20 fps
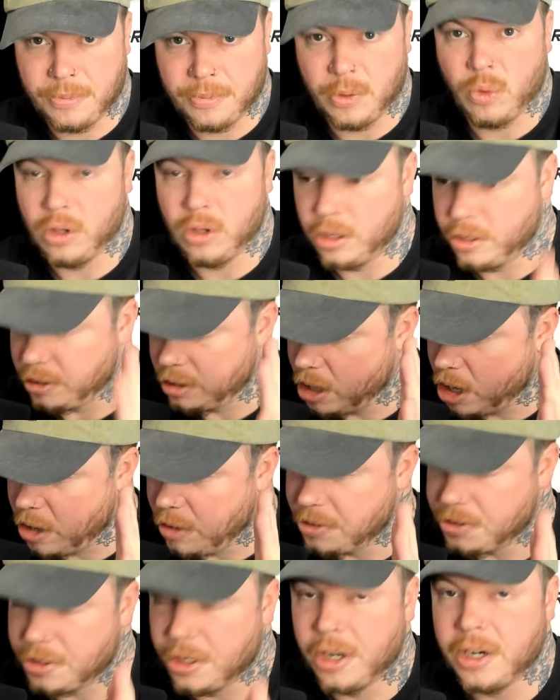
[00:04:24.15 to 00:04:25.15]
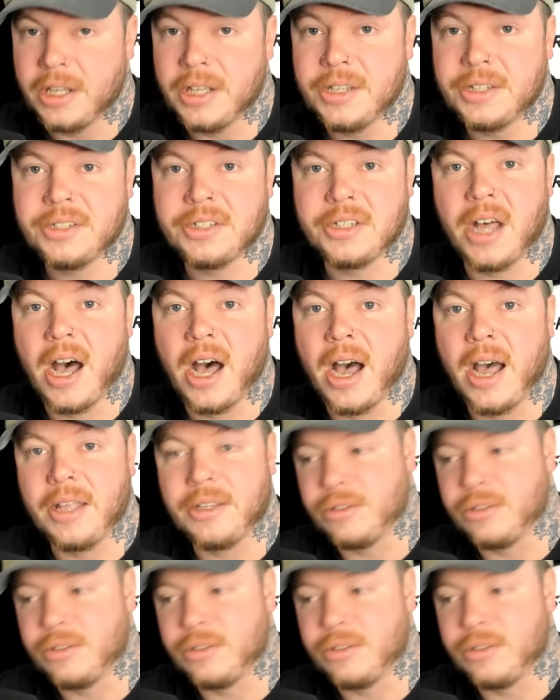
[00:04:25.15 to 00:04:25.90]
The law is on his side.